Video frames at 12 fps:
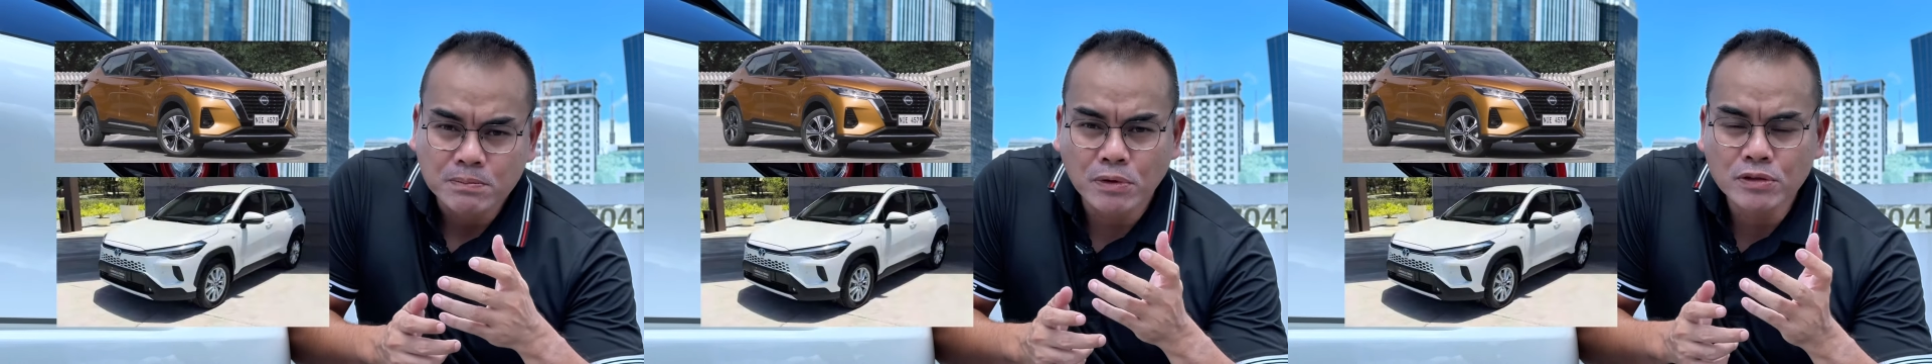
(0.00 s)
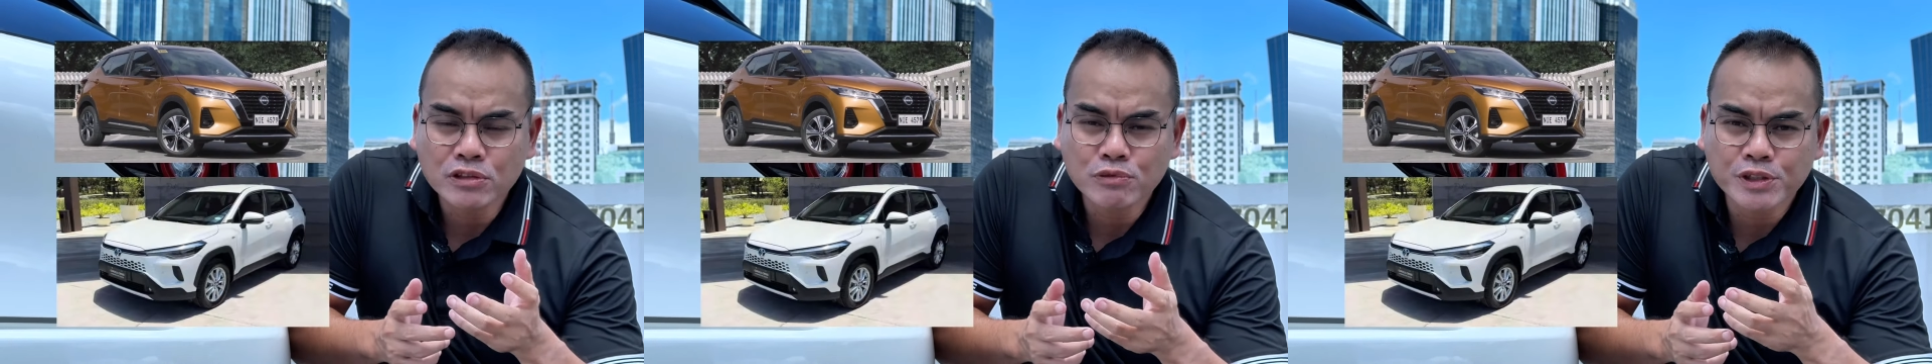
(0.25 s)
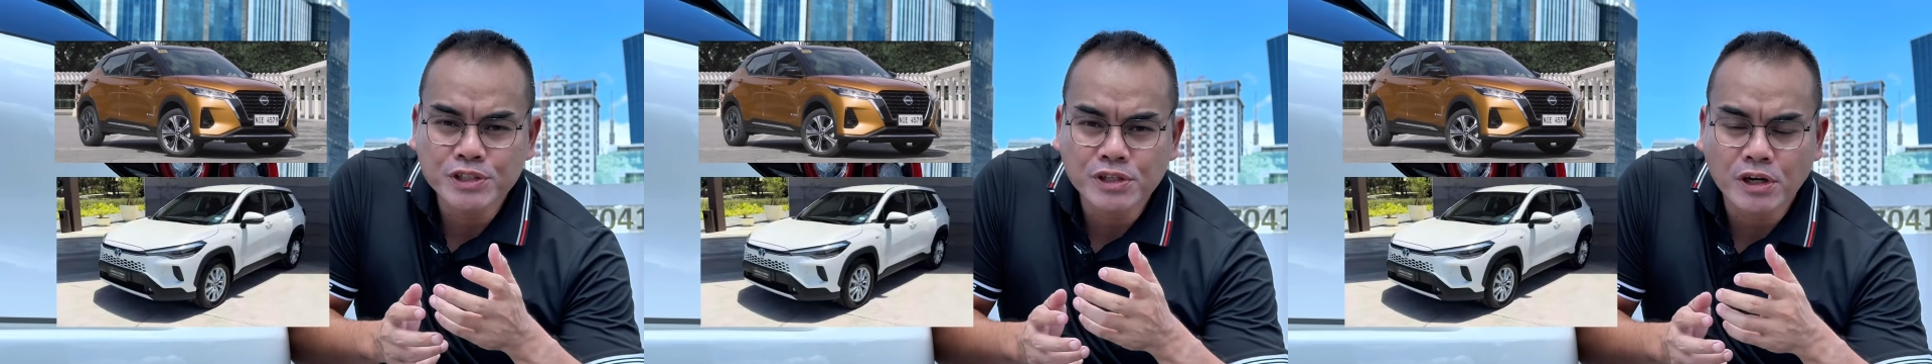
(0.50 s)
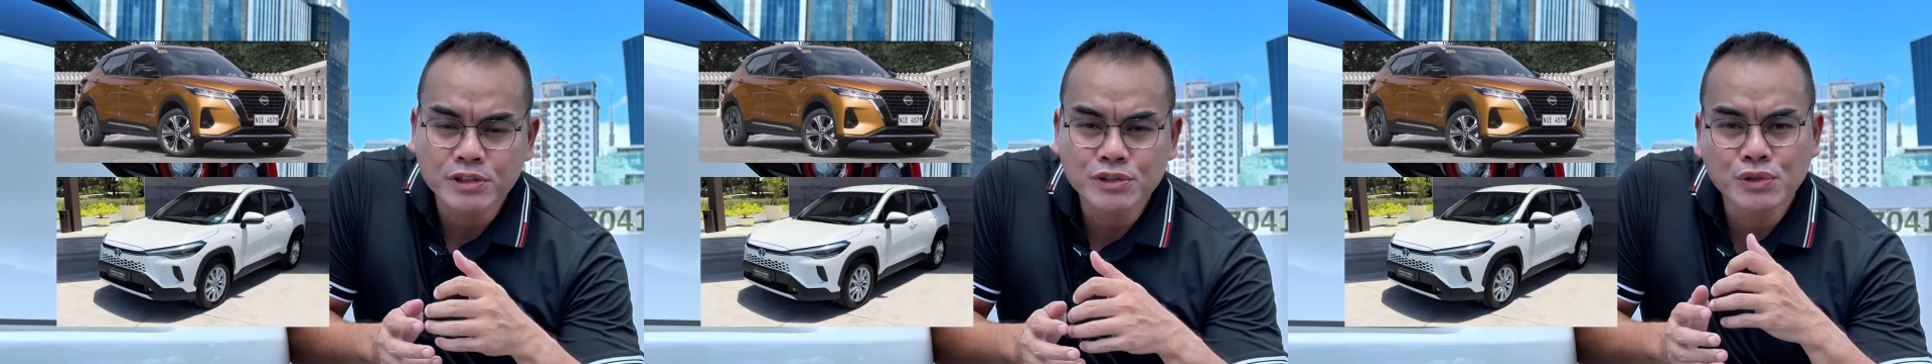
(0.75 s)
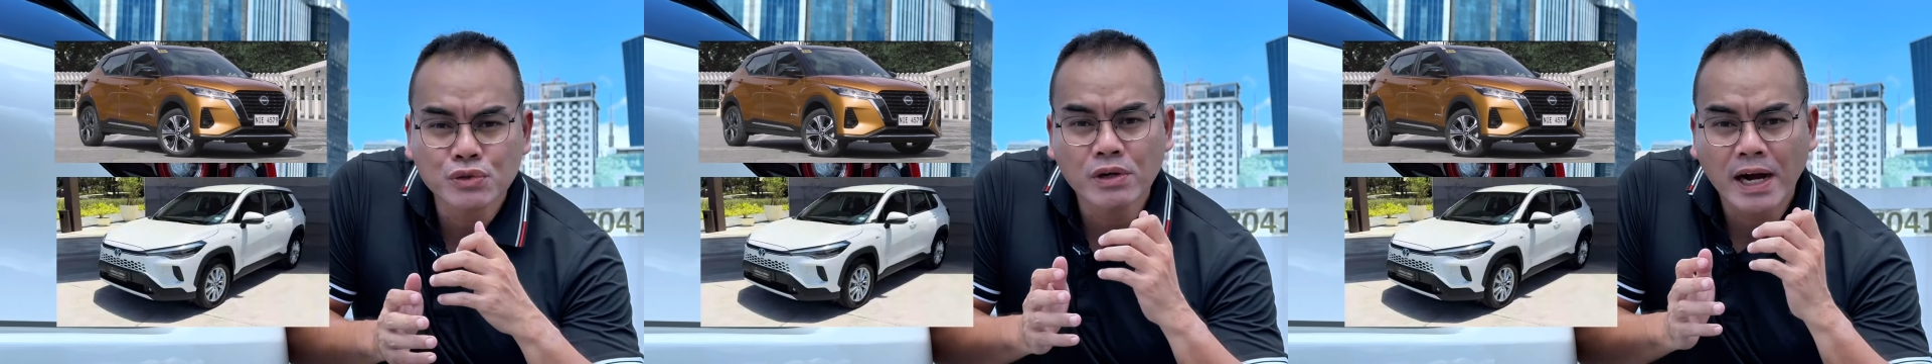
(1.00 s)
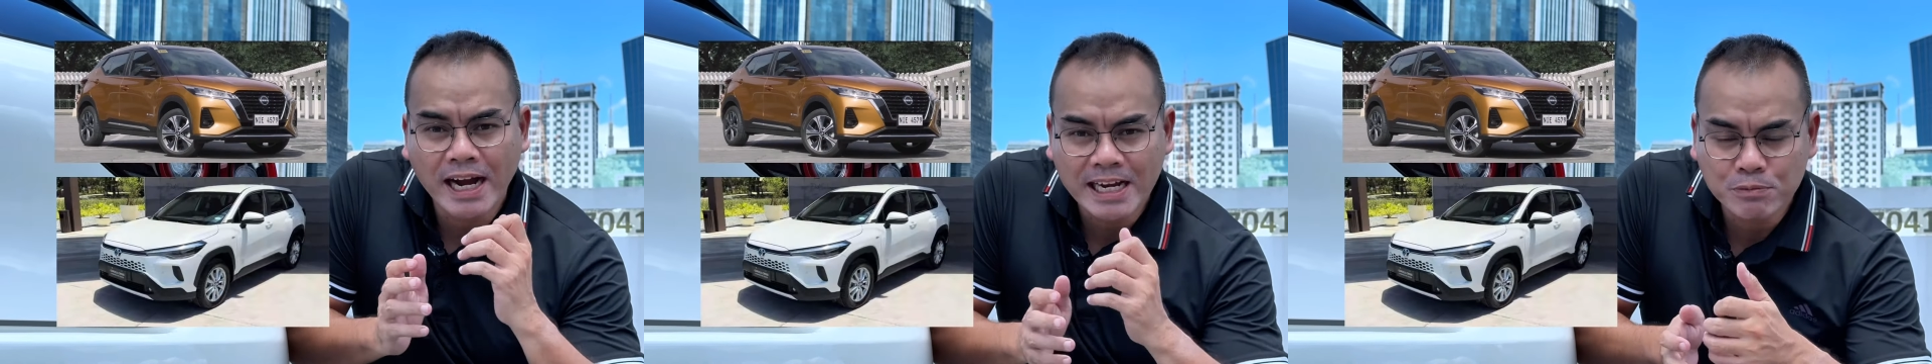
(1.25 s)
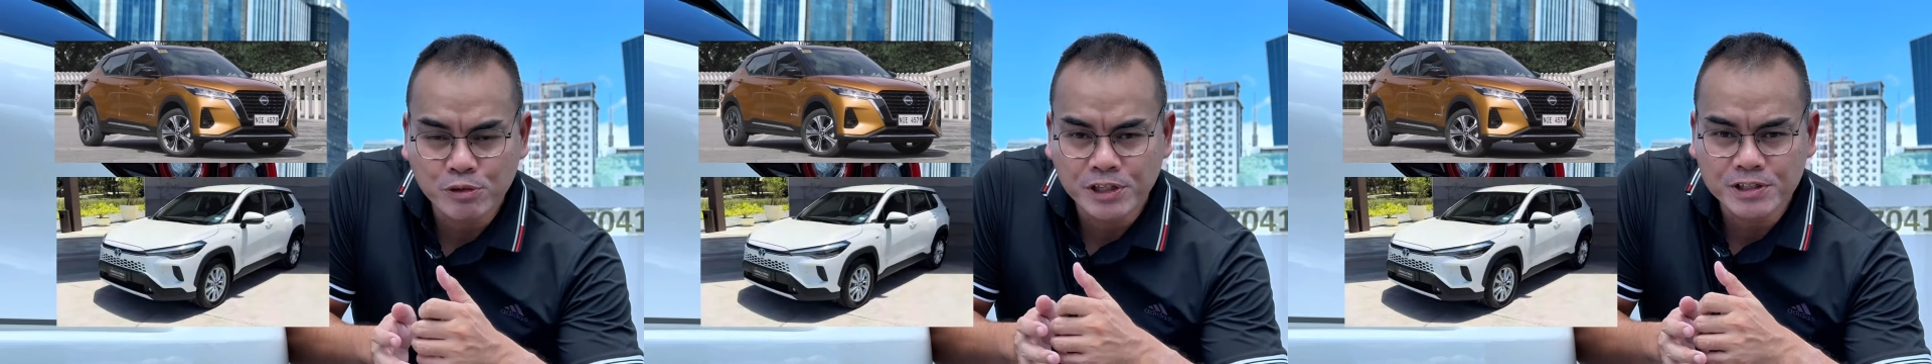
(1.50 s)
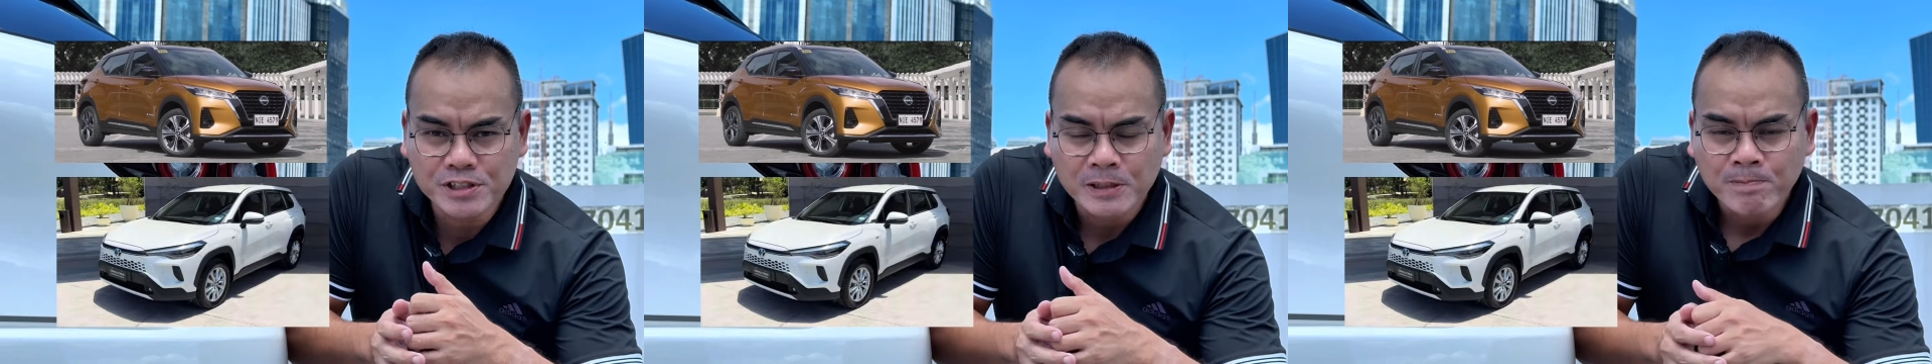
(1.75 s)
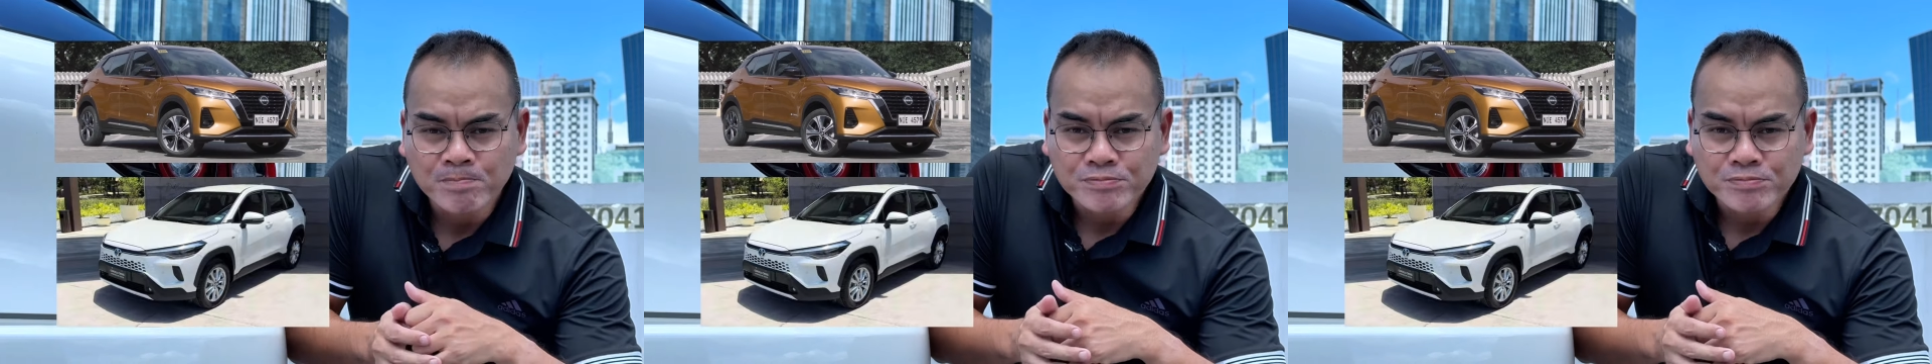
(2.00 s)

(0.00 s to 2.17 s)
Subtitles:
both of which are true hybrids.